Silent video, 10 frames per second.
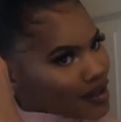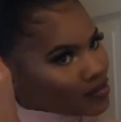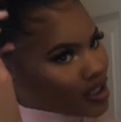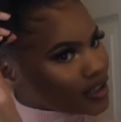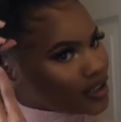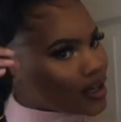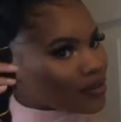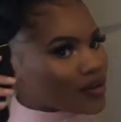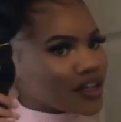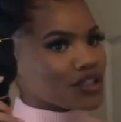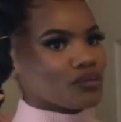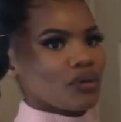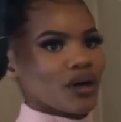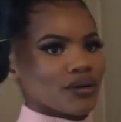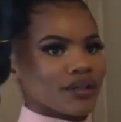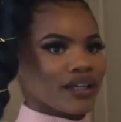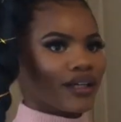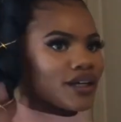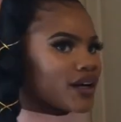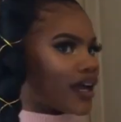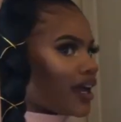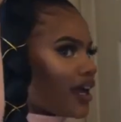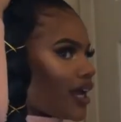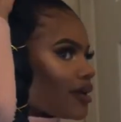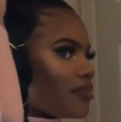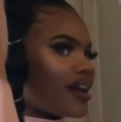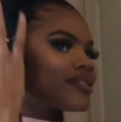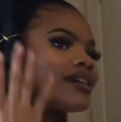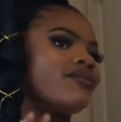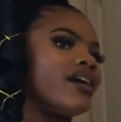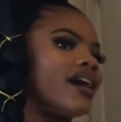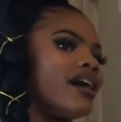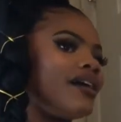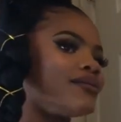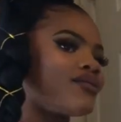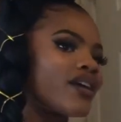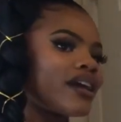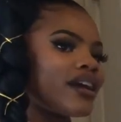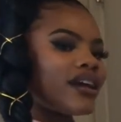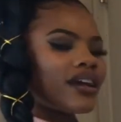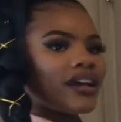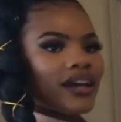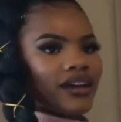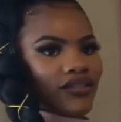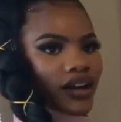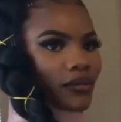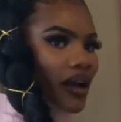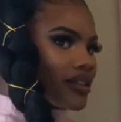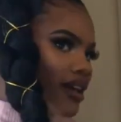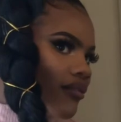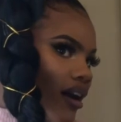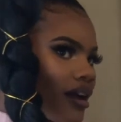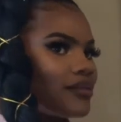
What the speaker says: My little upbraiding pony, okay? Beyonce vibes, very Beyonce vibes.